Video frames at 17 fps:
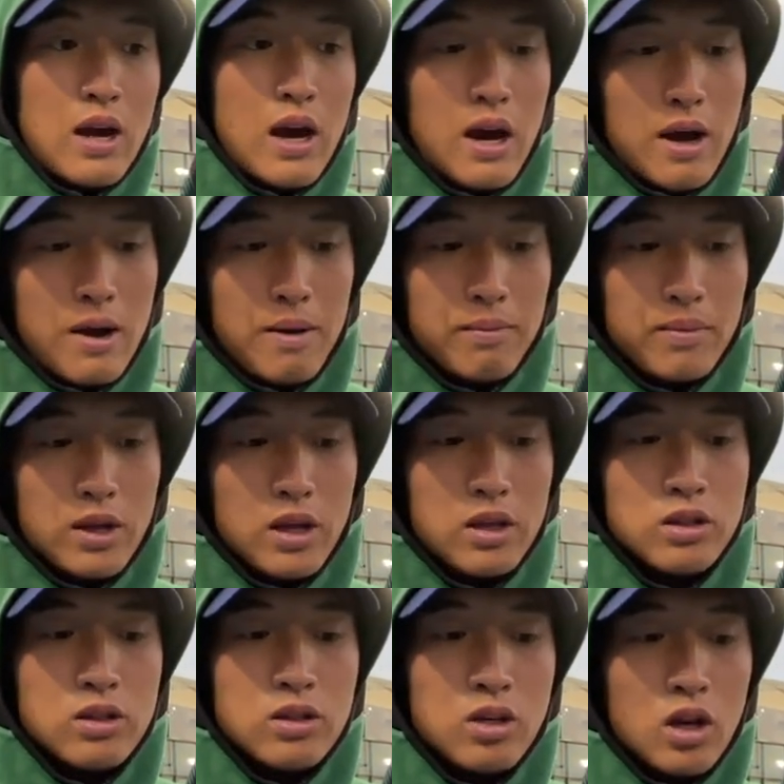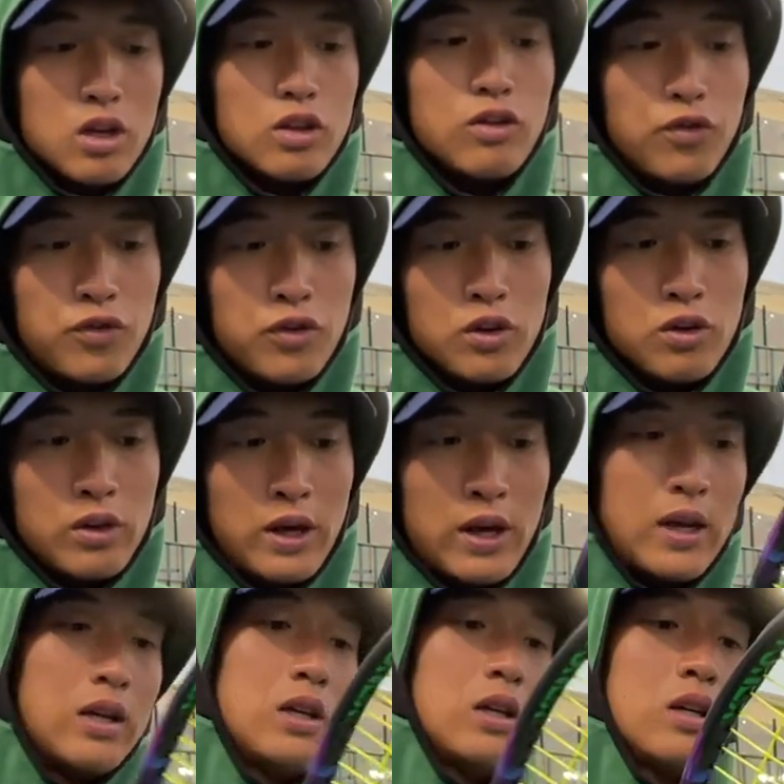It does feel
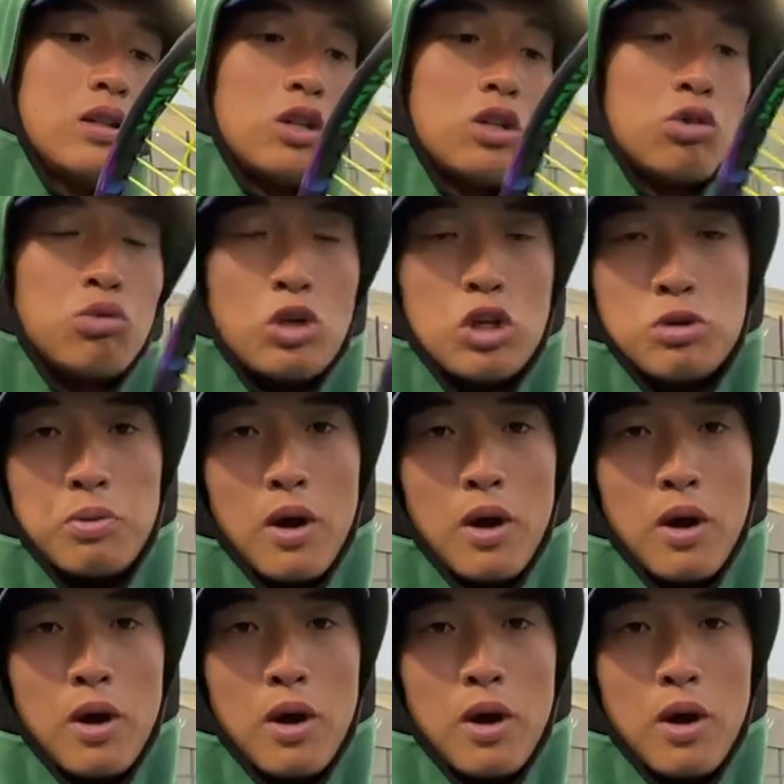like the sweet